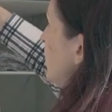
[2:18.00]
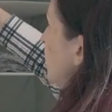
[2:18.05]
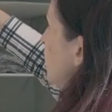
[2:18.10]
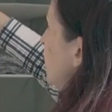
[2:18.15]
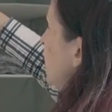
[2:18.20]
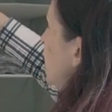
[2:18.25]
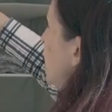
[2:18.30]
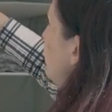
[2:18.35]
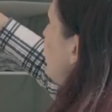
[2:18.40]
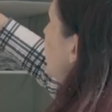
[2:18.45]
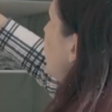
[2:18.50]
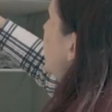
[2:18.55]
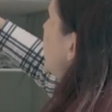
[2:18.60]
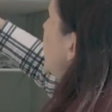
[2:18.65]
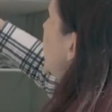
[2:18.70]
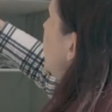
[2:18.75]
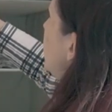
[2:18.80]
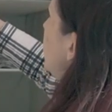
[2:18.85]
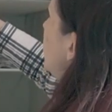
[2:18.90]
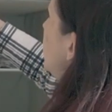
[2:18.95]
a really
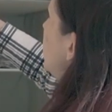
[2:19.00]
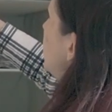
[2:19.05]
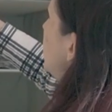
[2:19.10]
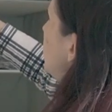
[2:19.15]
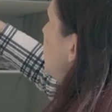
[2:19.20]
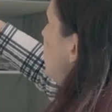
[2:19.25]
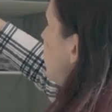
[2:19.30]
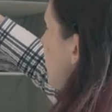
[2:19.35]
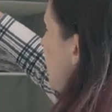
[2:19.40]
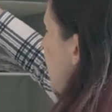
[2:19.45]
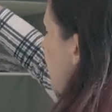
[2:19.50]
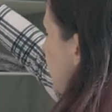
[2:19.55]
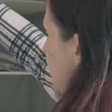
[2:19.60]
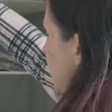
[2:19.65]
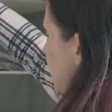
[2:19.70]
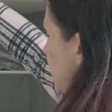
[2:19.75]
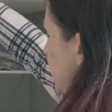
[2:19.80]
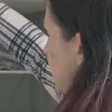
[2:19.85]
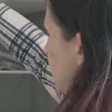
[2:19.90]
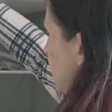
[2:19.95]
pretty
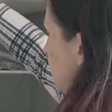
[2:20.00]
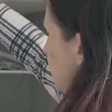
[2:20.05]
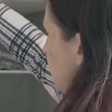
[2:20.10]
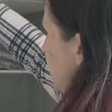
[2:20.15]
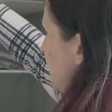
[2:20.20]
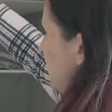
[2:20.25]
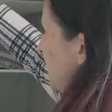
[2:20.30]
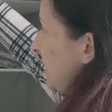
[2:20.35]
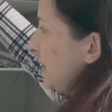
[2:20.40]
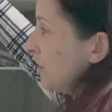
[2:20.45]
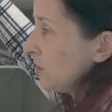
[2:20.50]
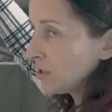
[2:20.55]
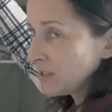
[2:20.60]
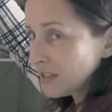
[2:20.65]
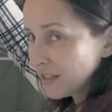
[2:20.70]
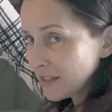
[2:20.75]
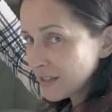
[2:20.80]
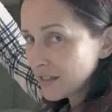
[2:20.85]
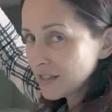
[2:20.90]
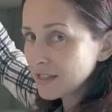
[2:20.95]
dress, but it's age
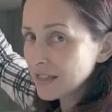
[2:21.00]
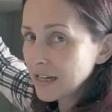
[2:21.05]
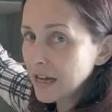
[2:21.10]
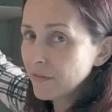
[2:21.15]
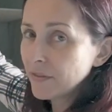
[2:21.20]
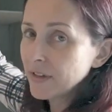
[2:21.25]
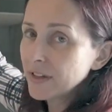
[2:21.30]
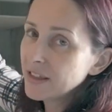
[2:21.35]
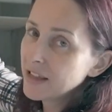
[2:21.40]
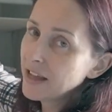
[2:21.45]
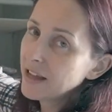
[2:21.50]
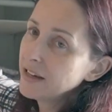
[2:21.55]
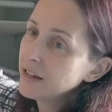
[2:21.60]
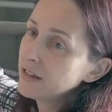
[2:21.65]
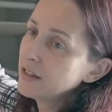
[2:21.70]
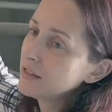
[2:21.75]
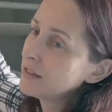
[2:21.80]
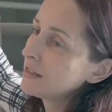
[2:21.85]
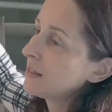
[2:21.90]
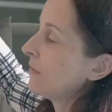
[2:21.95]
6 to 7. They're
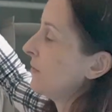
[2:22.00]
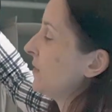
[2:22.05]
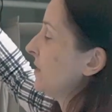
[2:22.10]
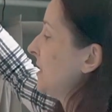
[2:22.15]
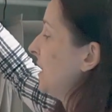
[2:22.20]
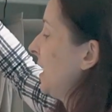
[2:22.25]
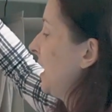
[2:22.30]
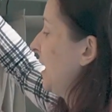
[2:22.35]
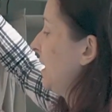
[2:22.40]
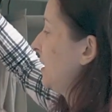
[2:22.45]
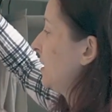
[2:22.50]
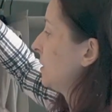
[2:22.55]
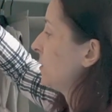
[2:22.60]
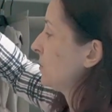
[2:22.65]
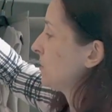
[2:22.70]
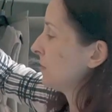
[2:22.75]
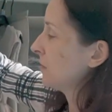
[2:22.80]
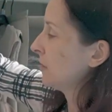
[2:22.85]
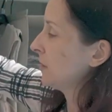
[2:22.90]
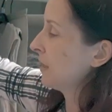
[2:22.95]
in 7 to 8 now,
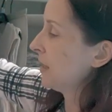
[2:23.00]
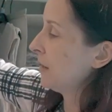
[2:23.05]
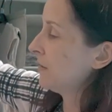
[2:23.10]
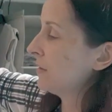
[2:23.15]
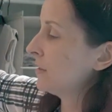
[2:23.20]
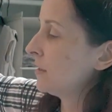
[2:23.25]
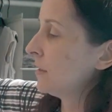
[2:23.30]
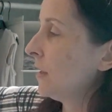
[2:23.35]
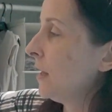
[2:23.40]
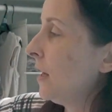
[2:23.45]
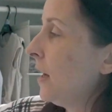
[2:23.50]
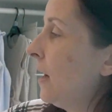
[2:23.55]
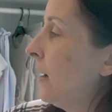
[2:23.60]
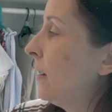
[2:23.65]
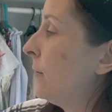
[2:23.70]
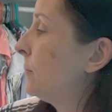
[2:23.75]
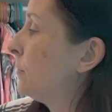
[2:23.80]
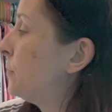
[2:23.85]
so I'm going to get rid of that.